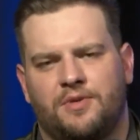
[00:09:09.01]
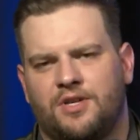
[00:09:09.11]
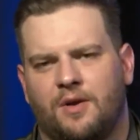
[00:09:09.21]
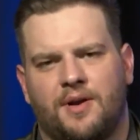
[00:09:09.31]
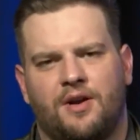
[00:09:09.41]
We
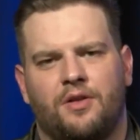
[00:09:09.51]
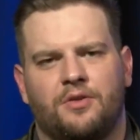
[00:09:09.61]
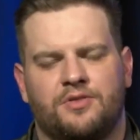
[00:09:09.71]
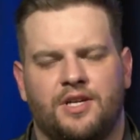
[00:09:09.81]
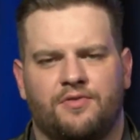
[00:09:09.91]
talk about all
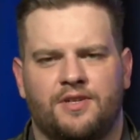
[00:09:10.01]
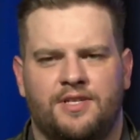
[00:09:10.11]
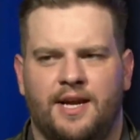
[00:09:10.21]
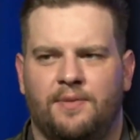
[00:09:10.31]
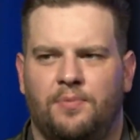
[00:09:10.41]
those different
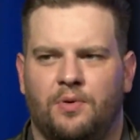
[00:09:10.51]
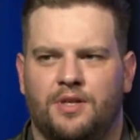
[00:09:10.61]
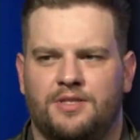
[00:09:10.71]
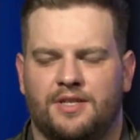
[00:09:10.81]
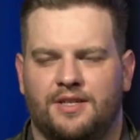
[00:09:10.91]
data
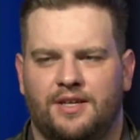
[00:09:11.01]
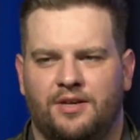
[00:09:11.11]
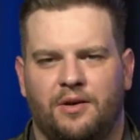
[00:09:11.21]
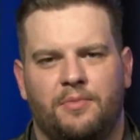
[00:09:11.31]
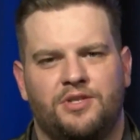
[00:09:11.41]
points,
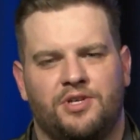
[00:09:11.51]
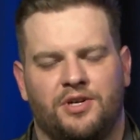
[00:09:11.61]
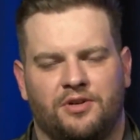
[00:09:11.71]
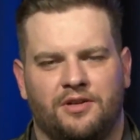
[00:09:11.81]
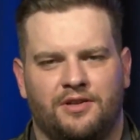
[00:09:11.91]
and I
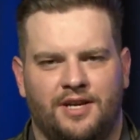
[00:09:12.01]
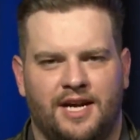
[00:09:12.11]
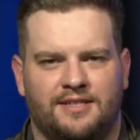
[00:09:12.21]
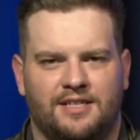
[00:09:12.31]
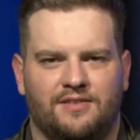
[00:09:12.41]
mentioned earlier the
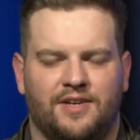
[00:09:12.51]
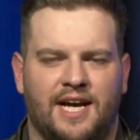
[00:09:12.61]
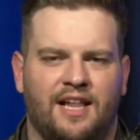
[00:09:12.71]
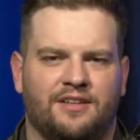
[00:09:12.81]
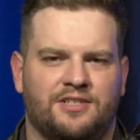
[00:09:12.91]
idea of
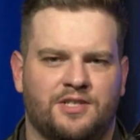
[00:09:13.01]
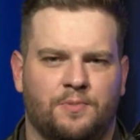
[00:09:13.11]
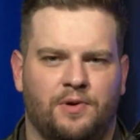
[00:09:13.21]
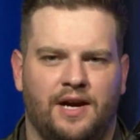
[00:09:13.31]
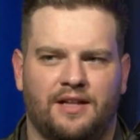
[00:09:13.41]
analysis
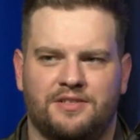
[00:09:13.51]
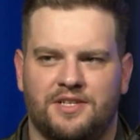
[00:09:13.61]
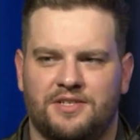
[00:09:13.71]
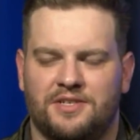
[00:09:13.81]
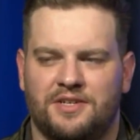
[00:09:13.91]

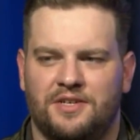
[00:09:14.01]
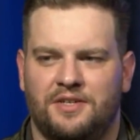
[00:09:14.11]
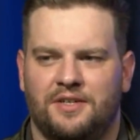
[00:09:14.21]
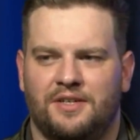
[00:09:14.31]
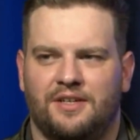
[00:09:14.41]
paralysis.
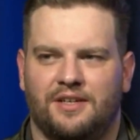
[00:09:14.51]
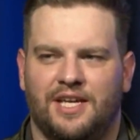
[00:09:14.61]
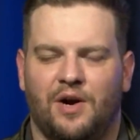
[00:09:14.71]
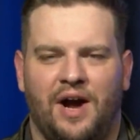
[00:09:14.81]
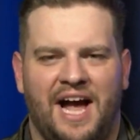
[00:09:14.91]

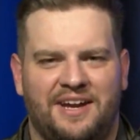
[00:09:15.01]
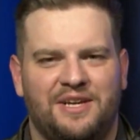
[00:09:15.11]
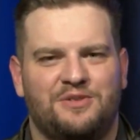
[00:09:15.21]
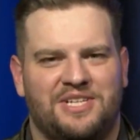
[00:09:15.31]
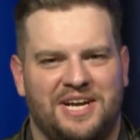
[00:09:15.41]
How do
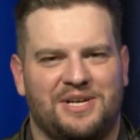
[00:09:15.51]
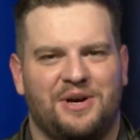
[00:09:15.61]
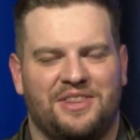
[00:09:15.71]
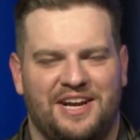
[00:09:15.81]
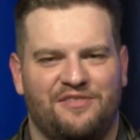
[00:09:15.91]
you take
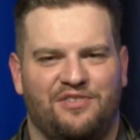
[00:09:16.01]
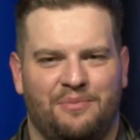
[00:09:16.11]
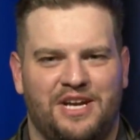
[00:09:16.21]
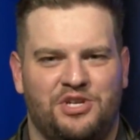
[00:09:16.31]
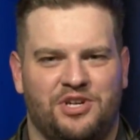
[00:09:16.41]
all that
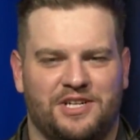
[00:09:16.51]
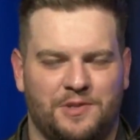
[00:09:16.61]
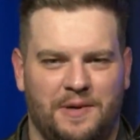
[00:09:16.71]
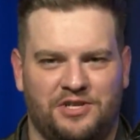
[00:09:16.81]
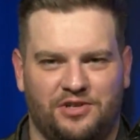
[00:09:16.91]
information,
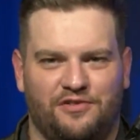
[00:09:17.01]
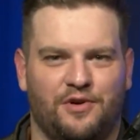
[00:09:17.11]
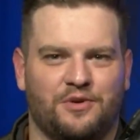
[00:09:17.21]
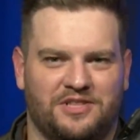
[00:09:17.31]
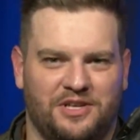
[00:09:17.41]
especially
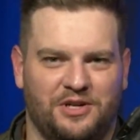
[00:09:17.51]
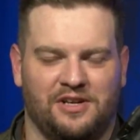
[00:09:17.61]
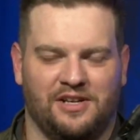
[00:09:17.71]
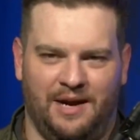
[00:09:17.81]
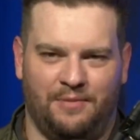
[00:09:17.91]
folks that you're
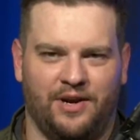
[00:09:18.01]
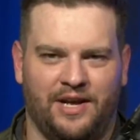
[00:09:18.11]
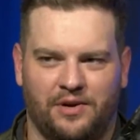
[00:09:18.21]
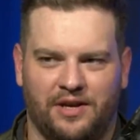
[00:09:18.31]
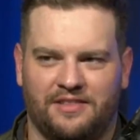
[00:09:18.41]

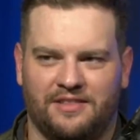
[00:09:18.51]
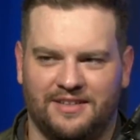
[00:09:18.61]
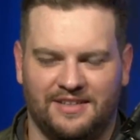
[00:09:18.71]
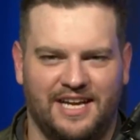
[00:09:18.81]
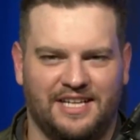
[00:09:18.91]
collaborating with,
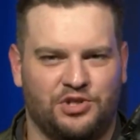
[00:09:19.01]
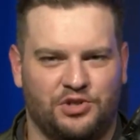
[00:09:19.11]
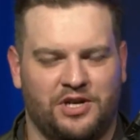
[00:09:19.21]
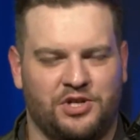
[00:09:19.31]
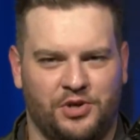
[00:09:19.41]
and
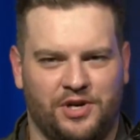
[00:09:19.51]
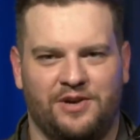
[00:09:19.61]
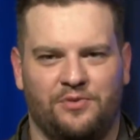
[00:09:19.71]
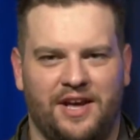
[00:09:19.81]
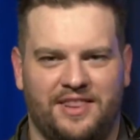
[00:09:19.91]
structure it in
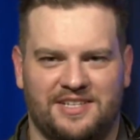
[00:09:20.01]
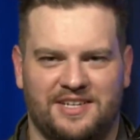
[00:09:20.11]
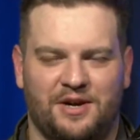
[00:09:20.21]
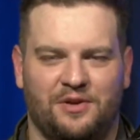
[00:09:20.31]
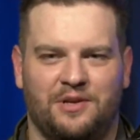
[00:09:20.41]
a way that's
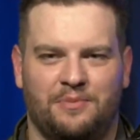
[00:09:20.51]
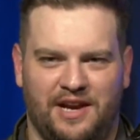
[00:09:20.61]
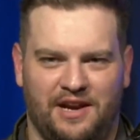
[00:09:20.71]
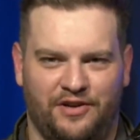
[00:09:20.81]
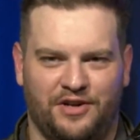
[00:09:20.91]
not only
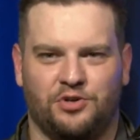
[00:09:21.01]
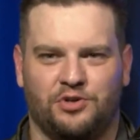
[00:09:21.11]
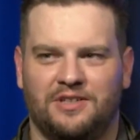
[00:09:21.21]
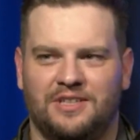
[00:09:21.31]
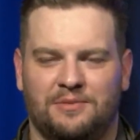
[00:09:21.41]

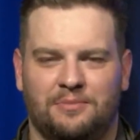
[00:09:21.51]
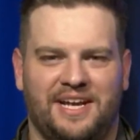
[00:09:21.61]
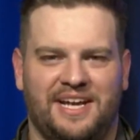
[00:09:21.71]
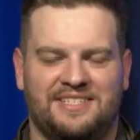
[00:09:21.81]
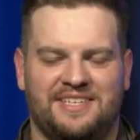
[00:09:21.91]
beneficial,
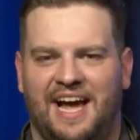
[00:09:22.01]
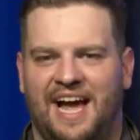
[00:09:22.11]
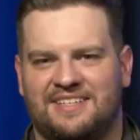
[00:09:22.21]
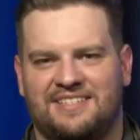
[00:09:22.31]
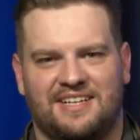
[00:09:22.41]
but easy to
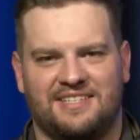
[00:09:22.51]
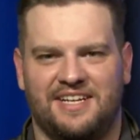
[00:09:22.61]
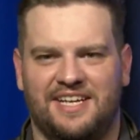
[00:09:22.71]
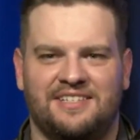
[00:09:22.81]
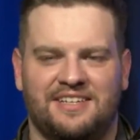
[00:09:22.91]
access
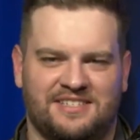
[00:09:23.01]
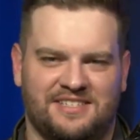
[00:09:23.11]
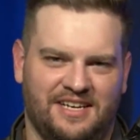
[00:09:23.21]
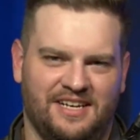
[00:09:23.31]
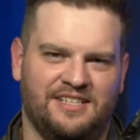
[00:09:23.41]
and easy to
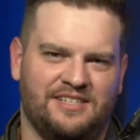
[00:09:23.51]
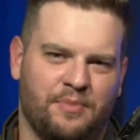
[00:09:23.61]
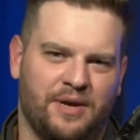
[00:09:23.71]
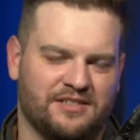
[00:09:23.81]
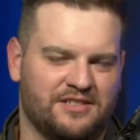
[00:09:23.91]
see and easy
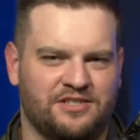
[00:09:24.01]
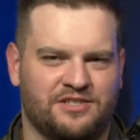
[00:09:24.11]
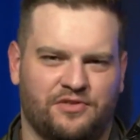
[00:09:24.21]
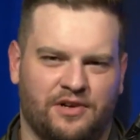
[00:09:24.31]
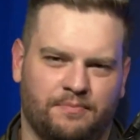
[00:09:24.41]
to make
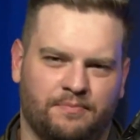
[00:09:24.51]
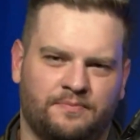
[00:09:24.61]
decisions from?